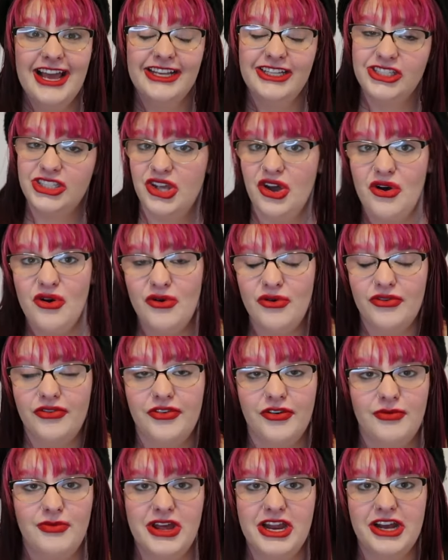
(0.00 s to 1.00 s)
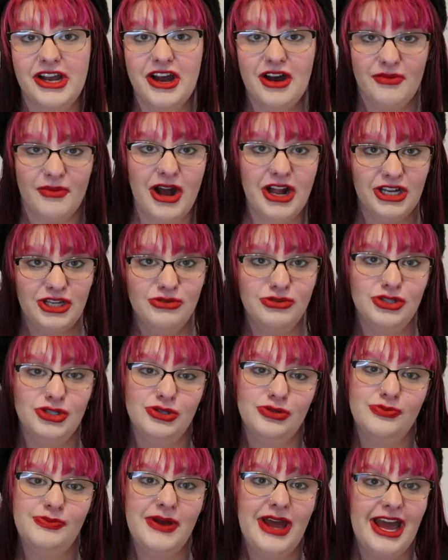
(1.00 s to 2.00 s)
So for me to come on
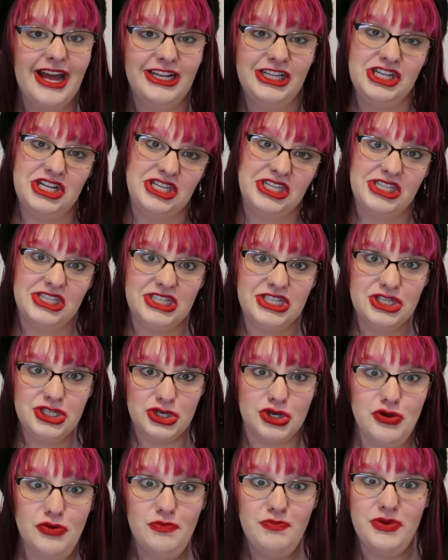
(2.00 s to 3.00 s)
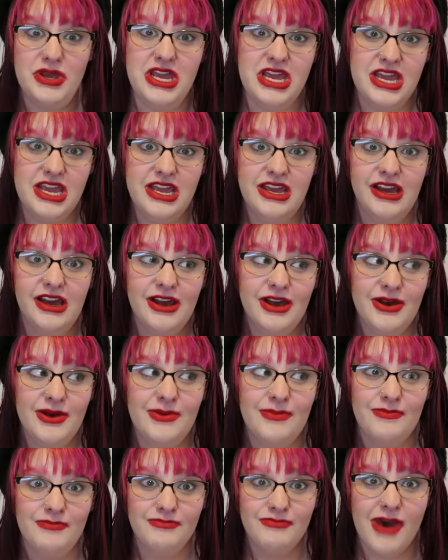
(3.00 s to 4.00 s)
YouTube and just to be
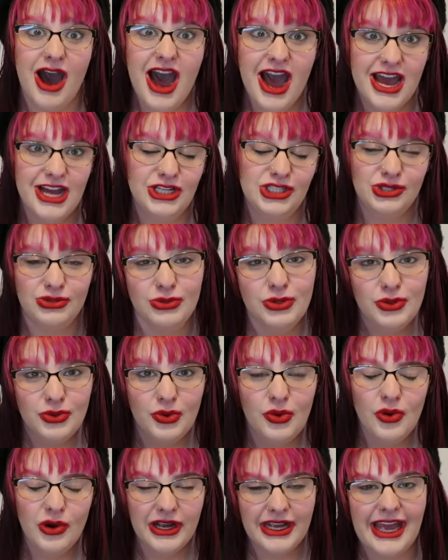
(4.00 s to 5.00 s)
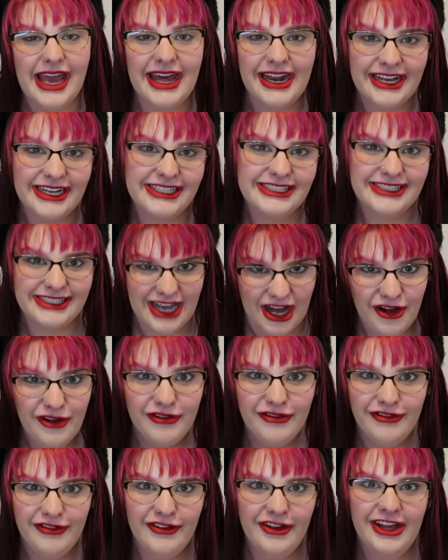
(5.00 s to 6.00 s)
my true organic
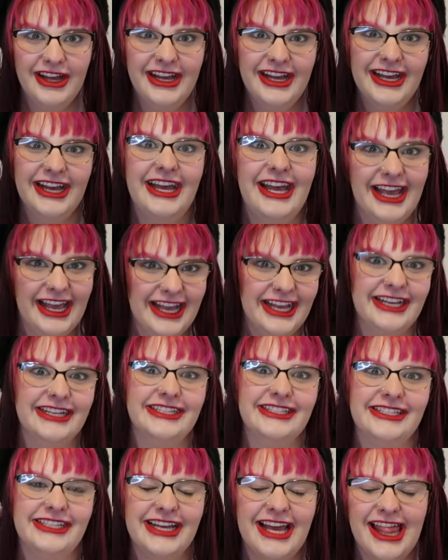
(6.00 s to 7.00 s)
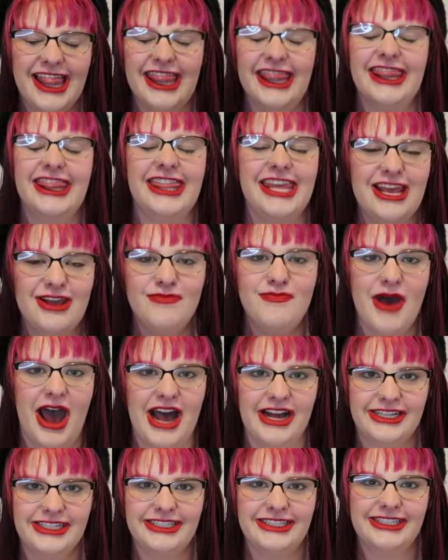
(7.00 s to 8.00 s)
self is the
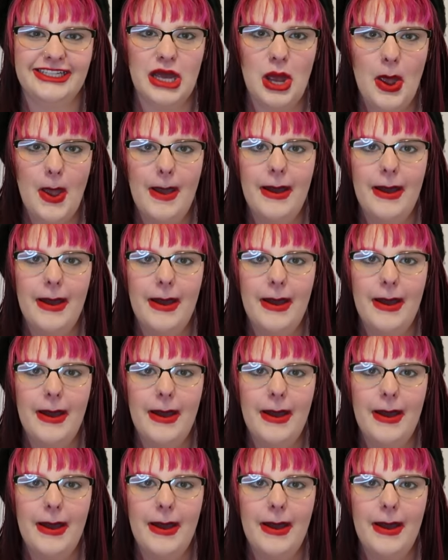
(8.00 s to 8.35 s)
best.